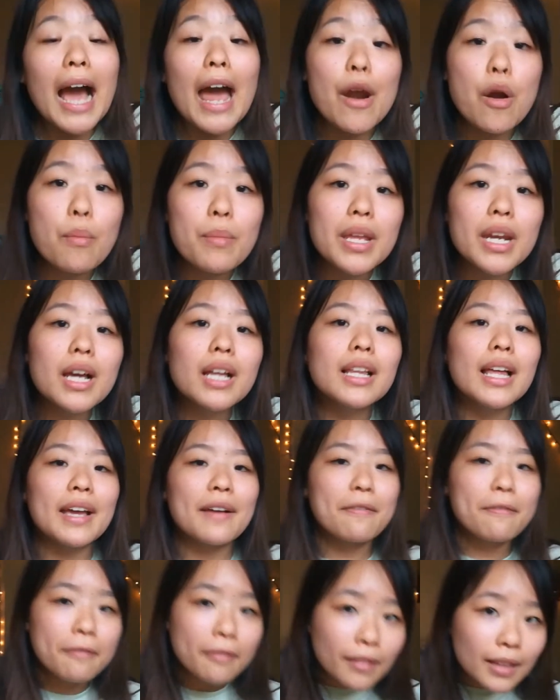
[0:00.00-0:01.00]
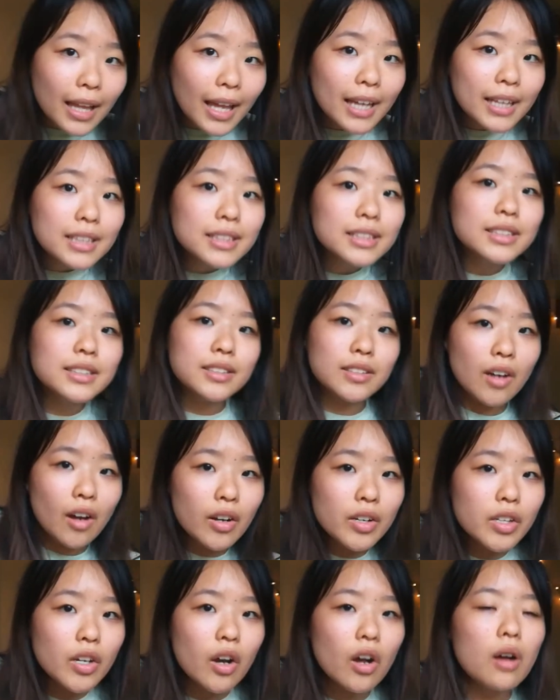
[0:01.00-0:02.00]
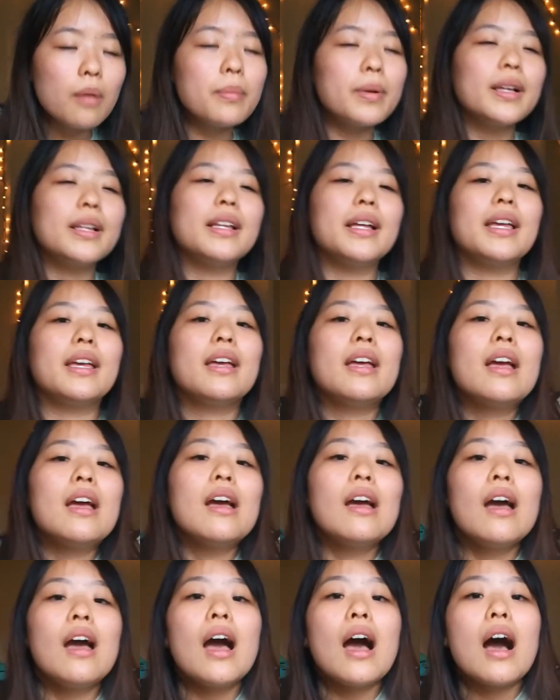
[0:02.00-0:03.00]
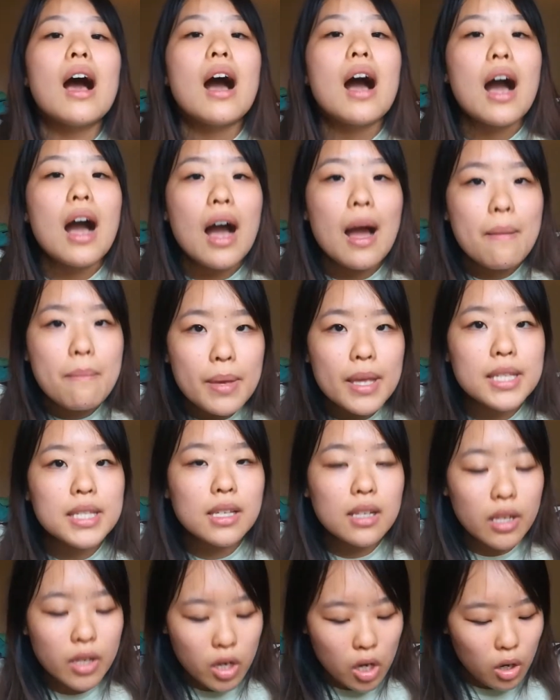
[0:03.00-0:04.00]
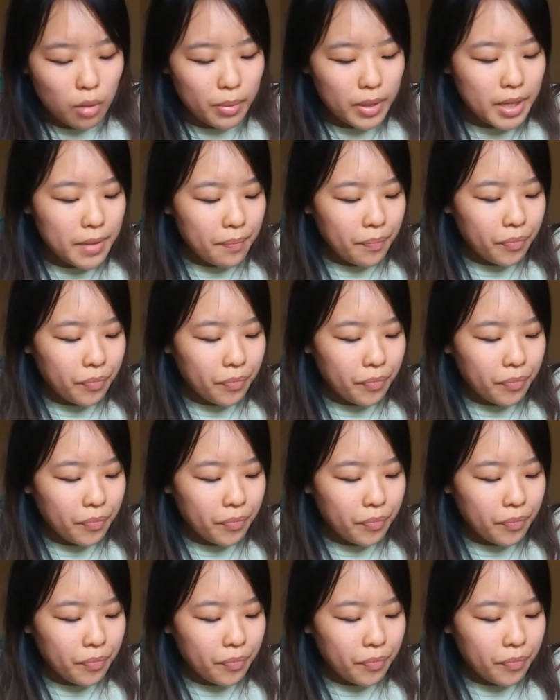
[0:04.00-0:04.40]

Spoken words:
don't mean to like flex on y'all, but like I'm basically Kobe.